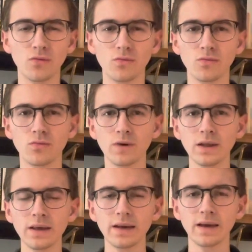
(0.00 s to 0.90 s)

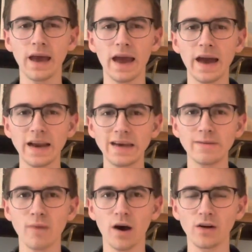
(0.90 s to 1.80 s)
really any
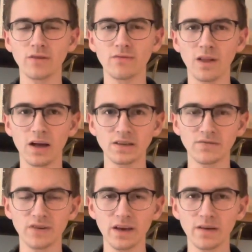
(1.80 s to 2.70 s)
modern
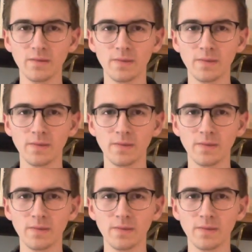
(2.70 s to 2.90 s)
philosophy.